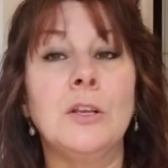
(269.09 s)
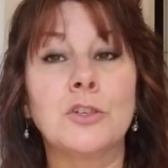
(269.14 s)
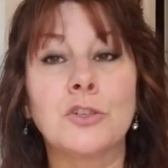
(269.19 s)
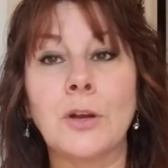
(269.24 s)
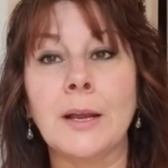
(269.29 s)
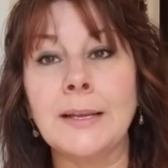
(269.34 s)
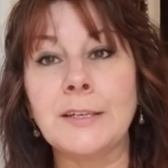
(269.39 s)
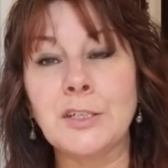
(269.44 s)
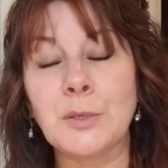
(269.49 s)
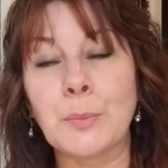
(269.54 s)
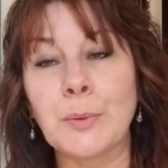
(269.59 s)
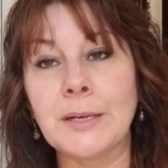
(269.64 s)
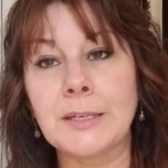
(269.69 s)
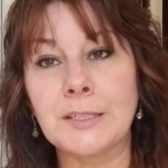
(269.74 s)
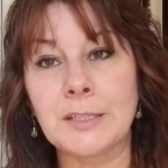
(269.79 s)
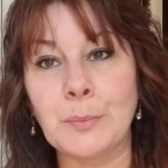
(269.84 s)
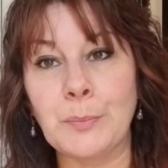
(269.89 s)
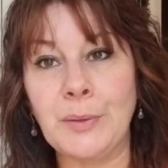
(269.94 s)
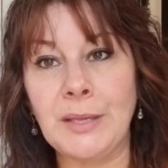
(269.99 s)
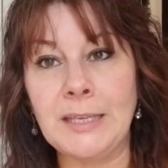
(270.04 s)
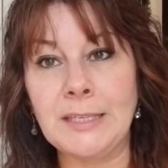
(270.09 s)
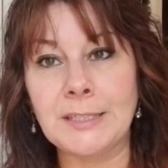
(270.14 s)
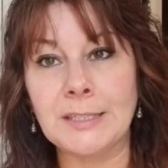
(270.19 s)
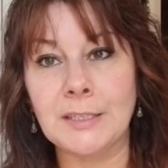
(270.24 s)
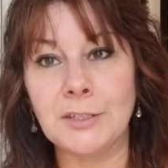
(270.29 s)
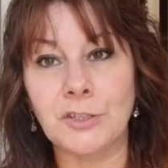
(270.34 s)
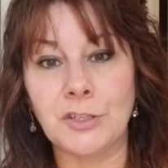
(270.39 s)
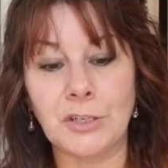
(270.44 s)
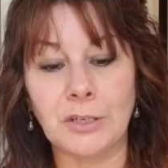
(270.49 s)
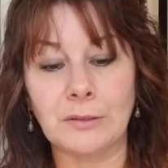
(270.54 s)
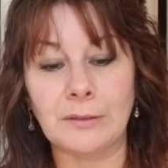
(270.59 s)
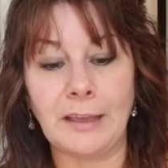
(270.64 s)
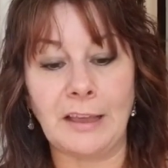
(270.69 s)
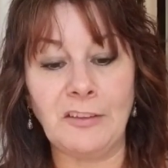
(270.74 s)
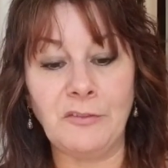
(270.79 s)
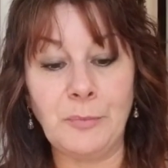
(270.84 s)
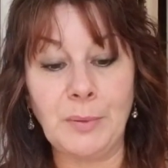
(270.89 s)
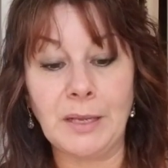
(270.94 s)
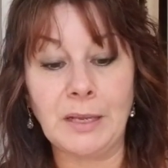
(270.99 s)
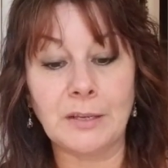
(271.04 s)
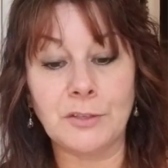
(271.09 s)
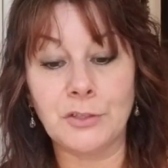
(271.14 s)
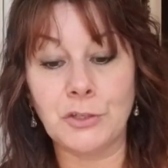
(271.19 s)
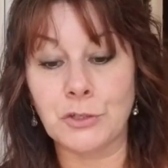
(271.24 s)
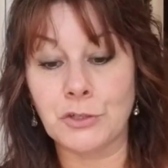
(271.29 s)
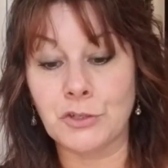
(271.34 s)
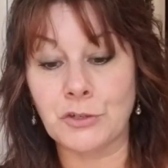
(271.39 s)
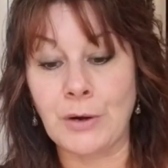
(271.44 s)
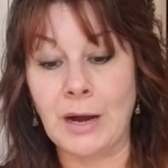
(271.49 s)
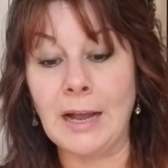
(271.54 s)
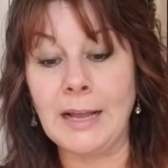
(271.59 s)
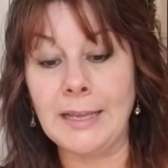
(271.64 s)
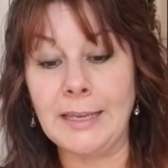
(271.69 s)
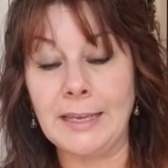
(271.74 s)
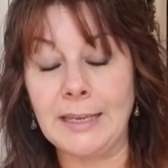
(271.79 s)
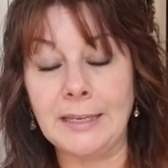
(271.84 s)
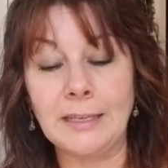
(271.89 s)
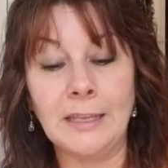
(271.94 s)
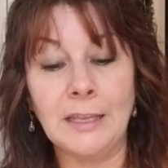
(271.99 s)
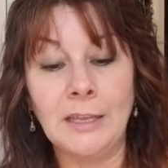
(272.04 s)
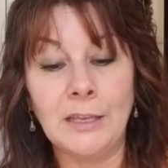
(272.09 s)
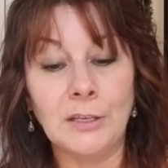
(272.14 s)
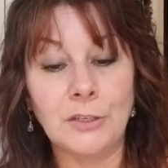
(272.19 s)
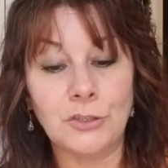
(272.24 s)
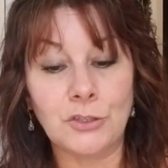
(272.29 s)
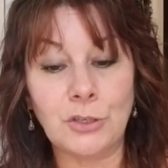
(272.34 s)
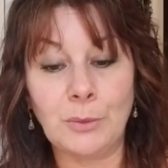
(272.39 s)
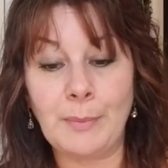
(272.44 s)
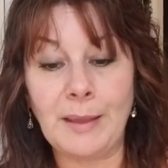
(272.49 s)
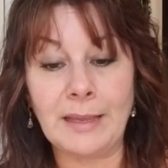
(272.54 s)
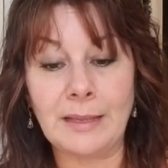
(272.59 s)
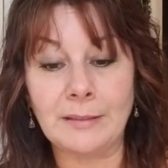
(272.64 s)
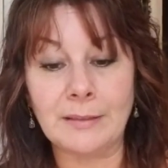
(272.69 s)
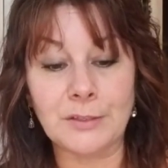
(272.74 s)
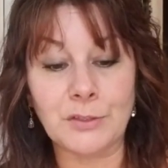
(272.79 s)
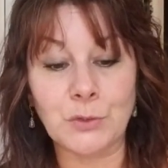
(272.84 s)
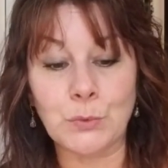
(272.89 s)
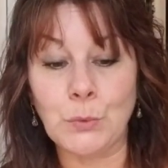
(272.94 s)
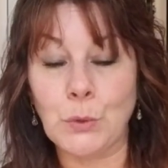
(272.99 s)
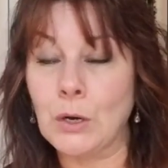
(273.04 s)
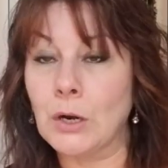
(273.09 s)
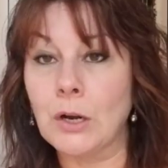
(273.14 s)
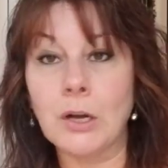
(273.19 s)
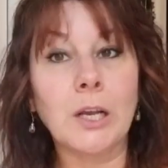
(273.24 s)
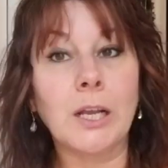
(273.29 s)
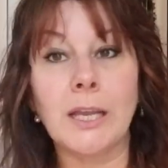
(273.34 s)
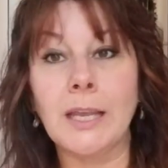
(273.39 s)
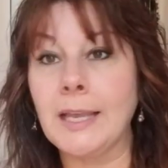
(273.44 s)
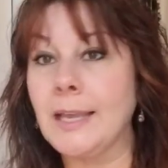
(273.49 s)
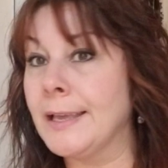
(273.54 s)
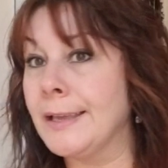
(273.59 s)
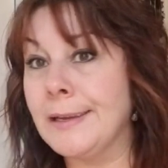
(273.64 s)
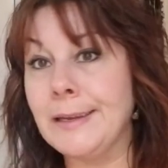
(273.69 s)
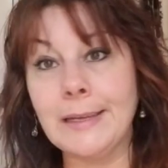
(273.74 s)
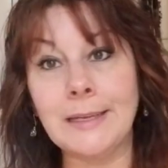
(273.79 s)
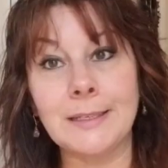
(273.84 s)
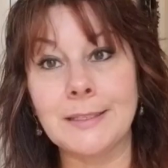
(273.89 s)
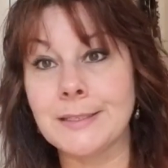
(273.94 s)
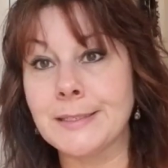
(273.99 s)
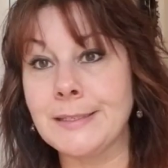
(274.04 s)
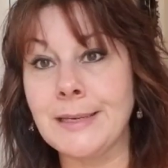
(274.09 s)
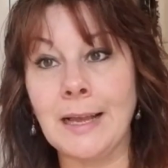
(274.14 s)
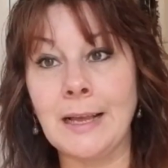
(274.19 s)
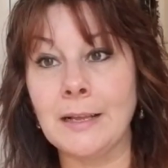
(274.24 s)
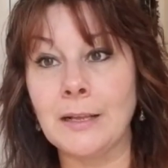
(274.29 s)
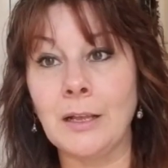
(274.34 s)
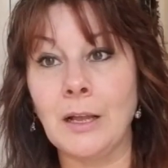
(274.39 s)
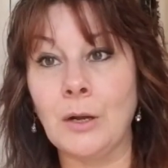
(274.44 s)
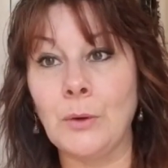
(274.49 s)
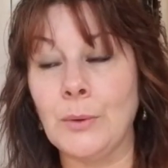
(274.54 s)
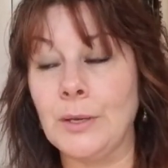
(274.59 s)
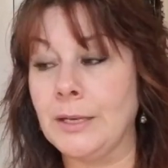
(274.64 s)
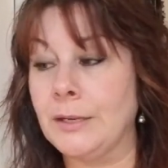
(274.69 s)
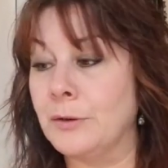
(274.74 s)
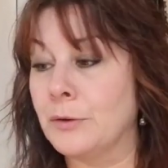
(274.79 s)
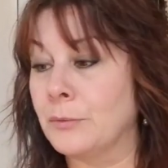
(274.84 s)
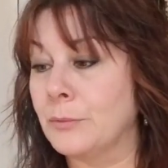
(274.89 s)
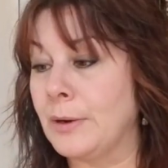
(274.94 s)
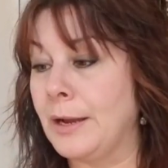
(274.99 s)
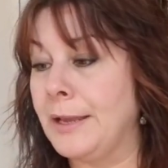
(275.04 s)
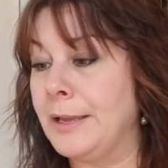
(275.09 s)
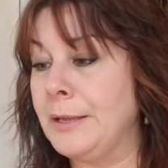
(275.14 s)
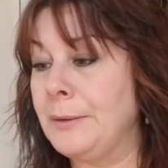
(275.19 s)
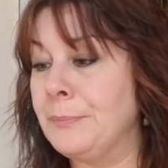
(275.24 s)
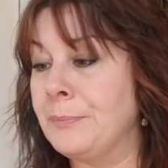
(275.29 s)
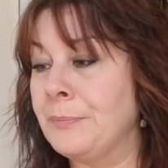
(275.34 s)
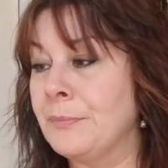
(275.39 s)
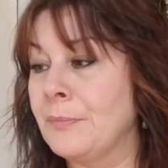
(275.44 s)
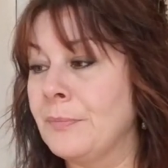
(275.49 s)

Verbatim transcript: Trying to bring some peace into your life because you're trying to make this work and it's not going, right?